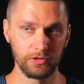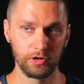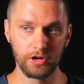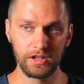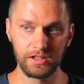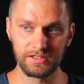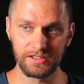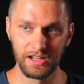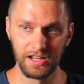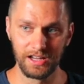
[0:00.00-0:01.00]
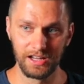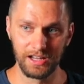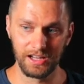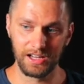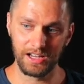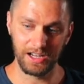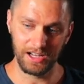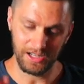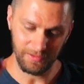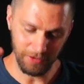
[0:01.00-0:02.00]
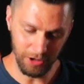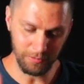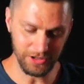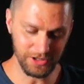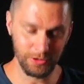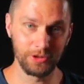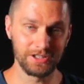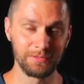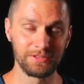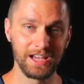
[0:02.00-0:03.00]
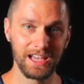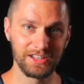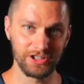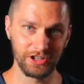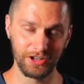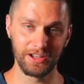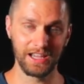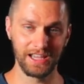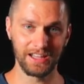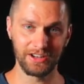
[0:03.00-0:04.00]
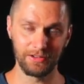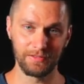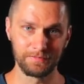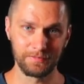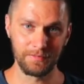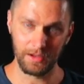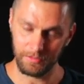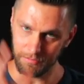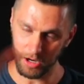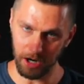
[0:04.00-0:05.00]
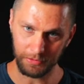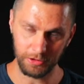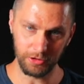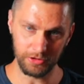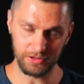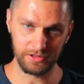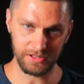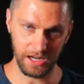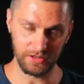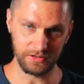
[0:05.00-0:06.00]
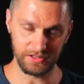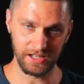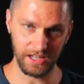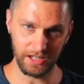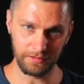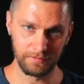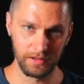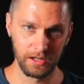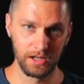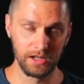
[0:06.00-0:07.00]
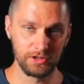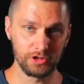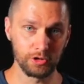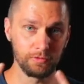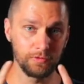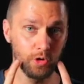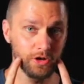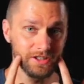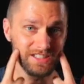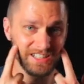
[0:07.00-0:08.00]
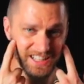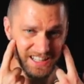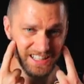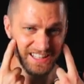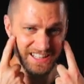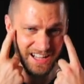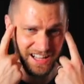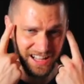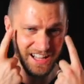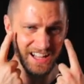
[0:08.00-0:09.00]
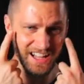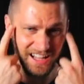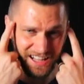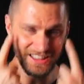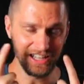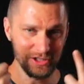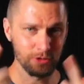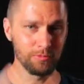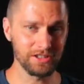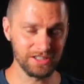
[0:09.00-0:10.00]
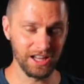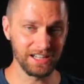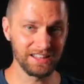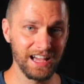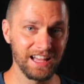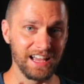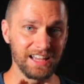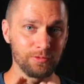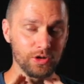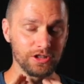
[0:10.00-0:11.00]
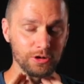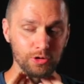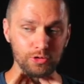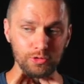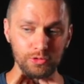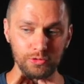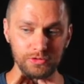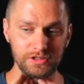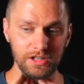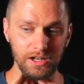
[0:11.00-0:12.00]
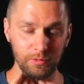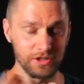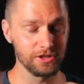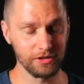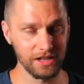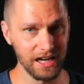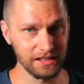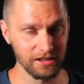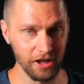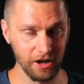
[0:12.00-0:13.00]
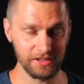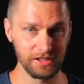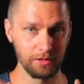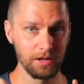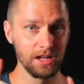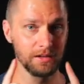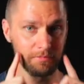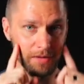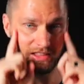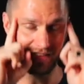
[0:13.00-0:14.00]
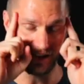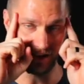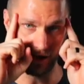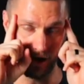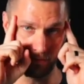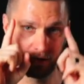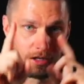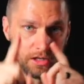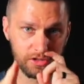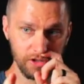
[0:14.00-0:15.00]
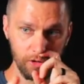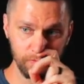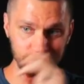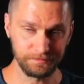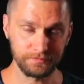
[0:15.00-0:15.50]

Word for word: there is very much so a temptation in popular styles of singing to focus yeah, like too much like that. And we lose, we start to hike the larynx up by thinking up. So